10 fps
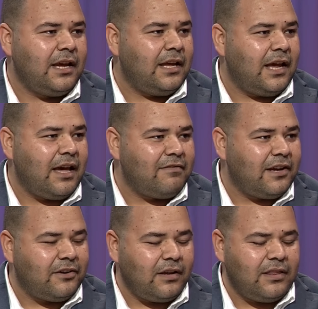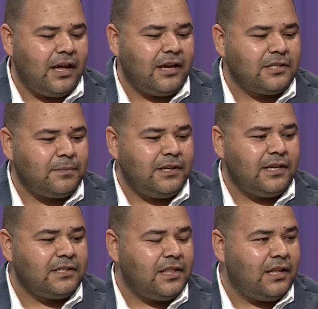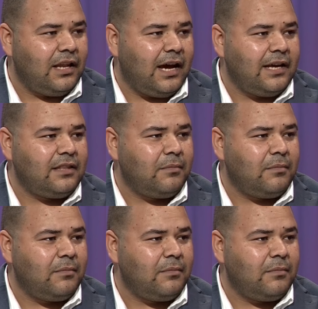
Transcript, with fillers: and I have the, the experience in the light,